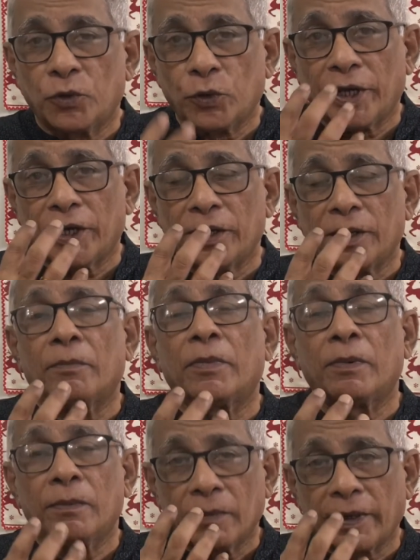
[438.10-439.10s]

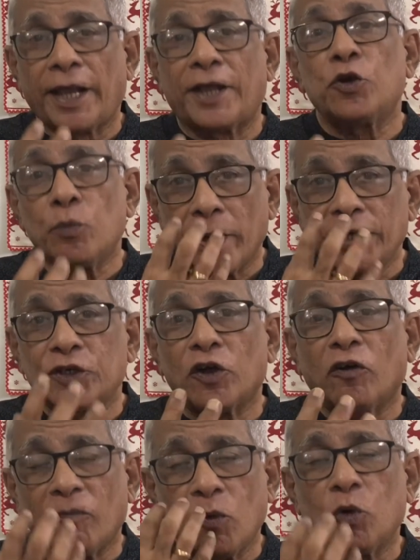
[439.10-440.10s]
Can you bite
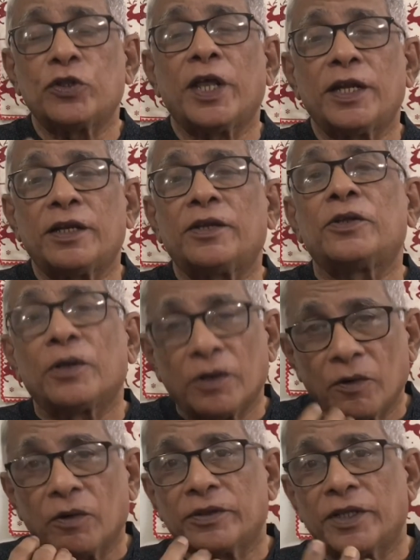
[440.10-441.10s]
off more than
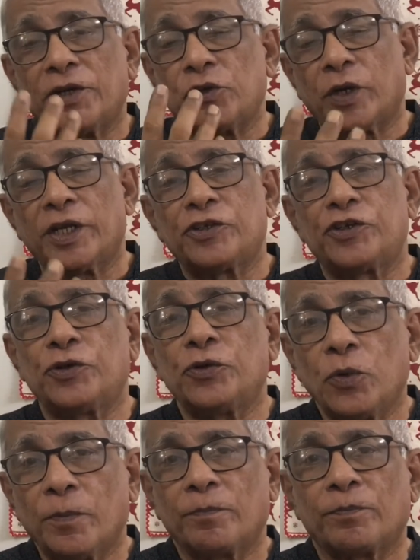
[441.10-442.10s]
that you can
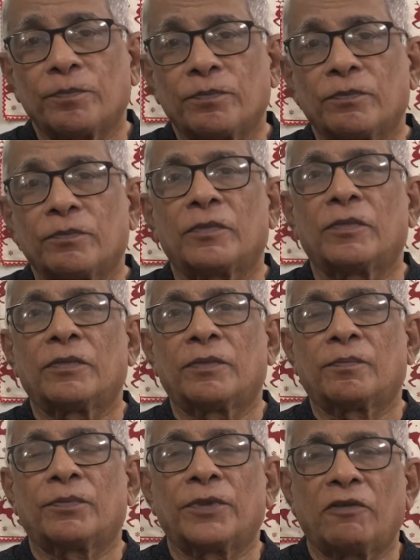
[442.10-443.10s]
chew?
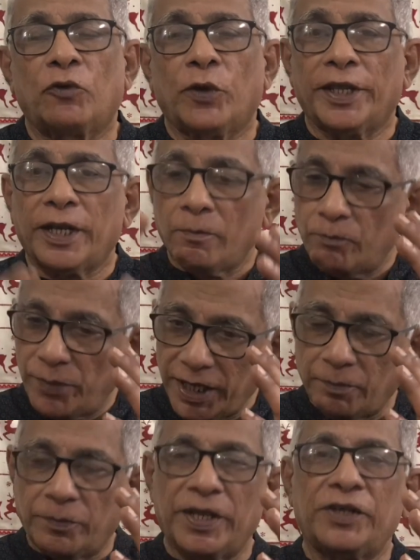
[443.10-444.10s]
If you get a
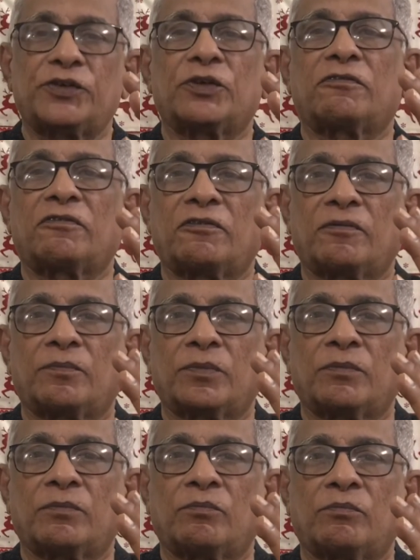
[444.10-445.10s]
big piece of
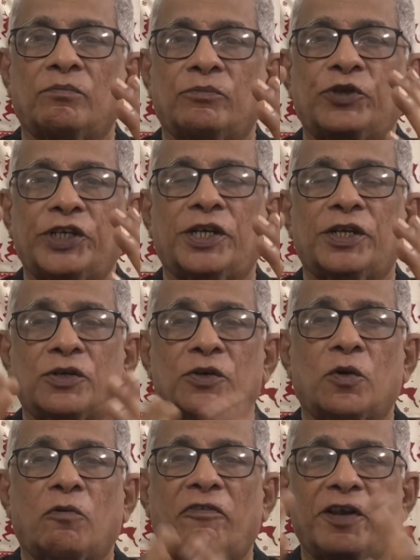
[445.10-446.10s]
chicken
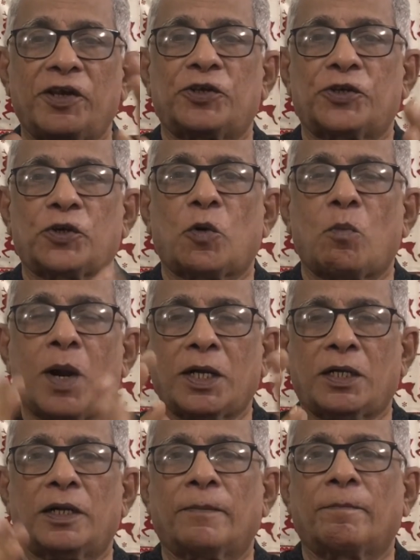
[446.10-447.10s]
or fish or
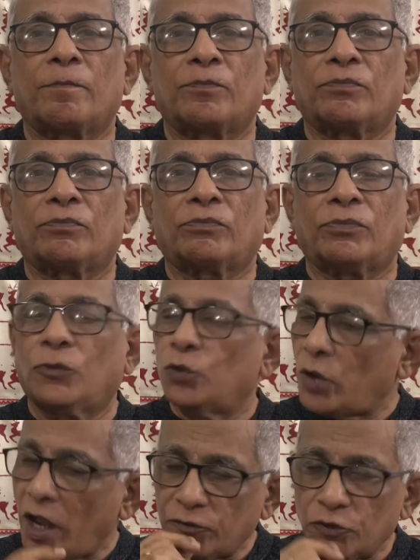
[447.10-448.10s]
mutton,
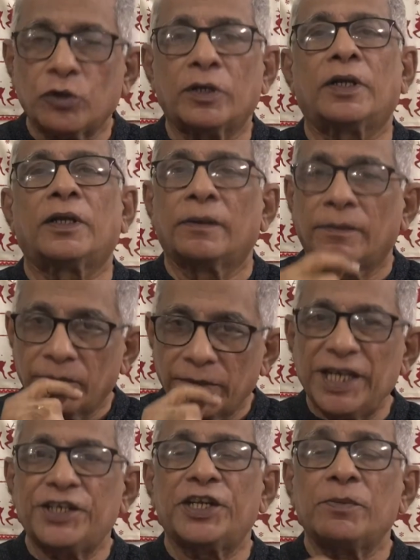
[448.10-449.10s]
you have to
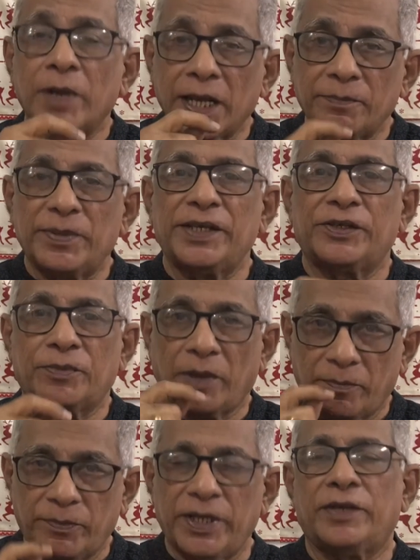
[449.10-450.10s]
eat it by piece.
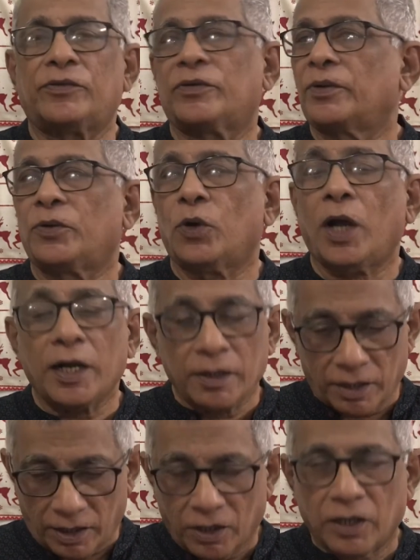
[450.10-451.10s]
You
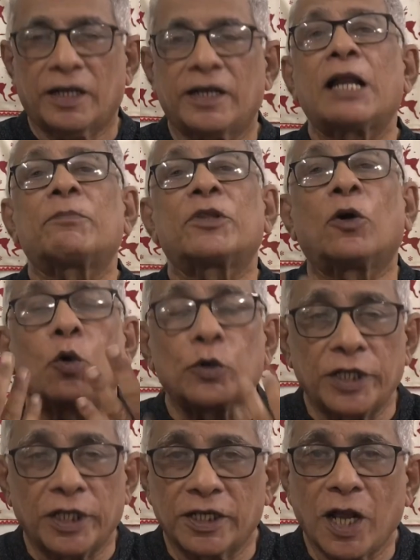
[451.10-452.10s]
can't gulp the whole
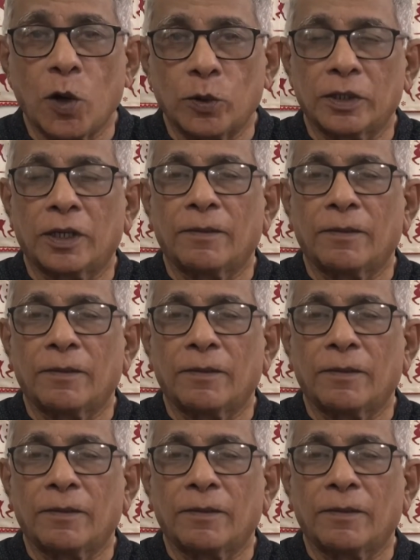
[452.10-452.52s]
thing down.